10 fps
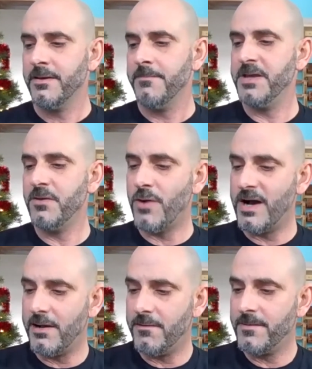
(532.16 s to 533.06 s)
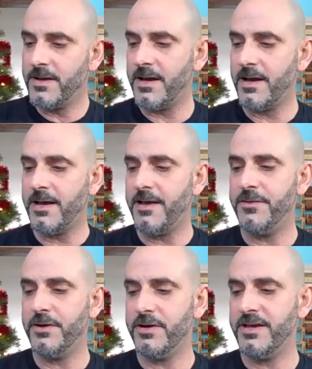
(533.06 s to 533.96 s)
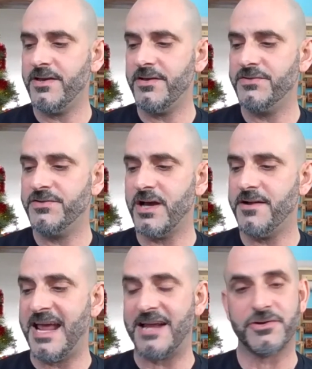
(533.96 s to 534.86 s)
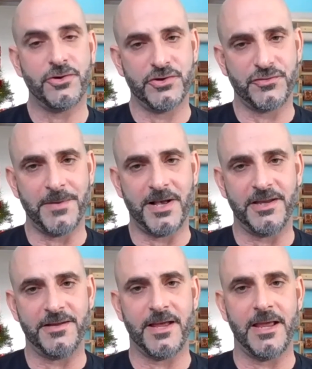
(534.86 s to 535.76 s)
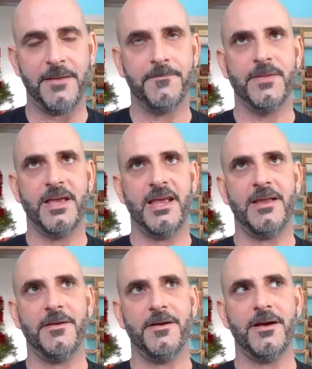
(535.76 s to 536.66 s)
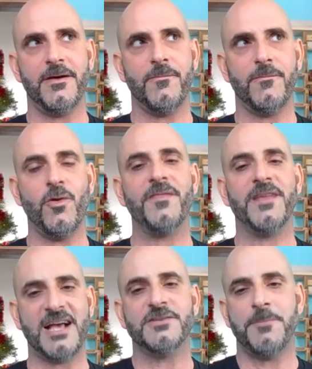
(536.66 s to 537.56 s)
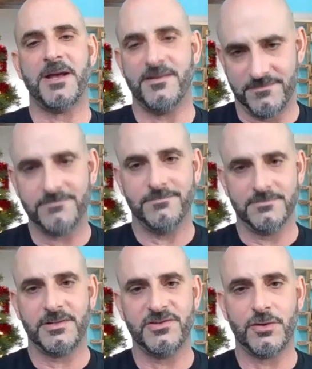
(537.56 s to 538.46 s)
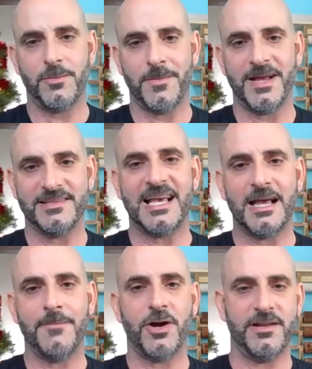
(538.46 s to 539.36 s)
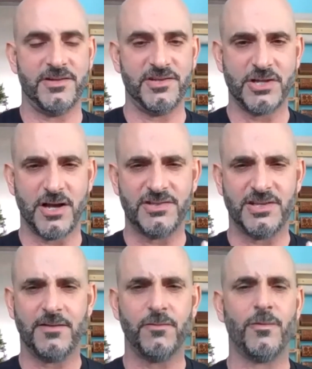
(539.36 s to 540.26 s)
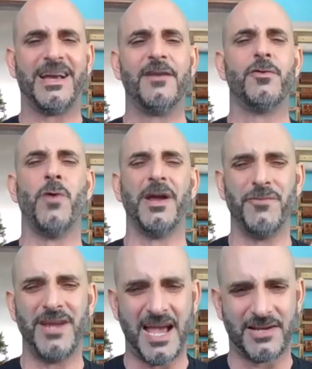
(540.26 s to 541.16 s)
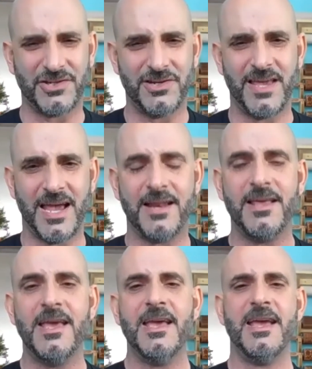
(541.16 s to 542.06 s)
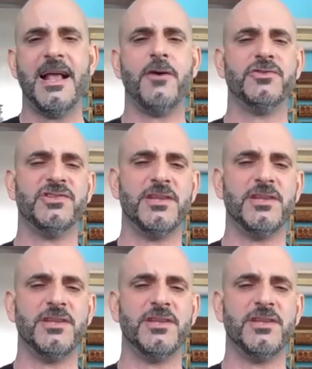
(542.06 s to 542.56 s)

Meanwhile, there is Nat Turner's Rebellion, a one that I spend considerable amount of time on in discussing what kind of the white reaction to that and how it's